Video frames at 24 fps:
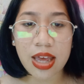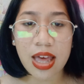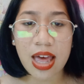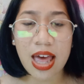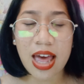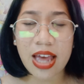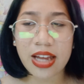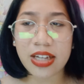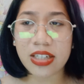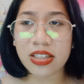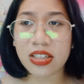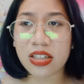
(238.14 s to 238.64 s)

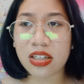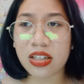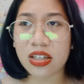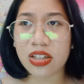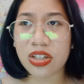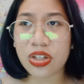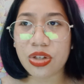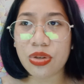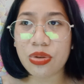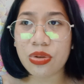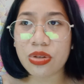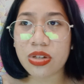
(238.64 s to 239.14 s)
and
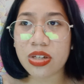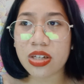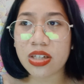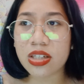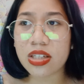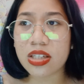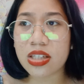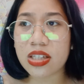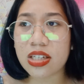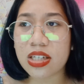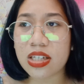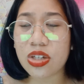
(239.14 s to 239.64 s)
use
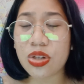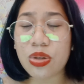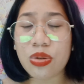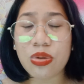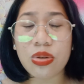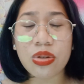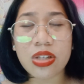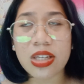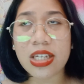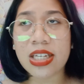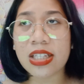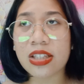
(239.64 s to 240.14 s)

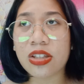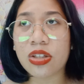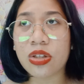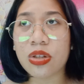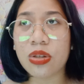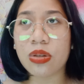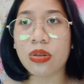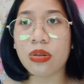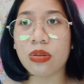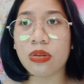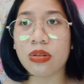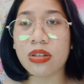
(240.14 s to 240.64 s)
it
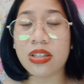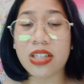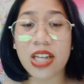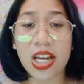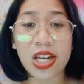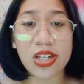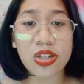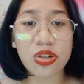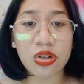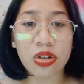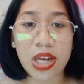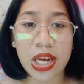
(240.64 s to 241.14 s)
to the
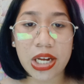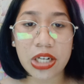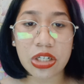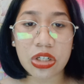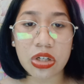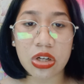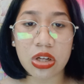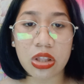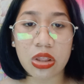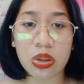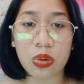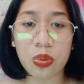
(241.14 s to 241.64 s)

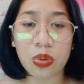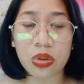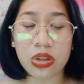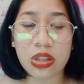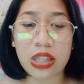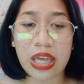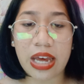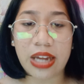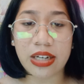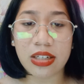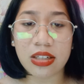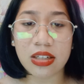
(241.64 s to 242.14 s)
education that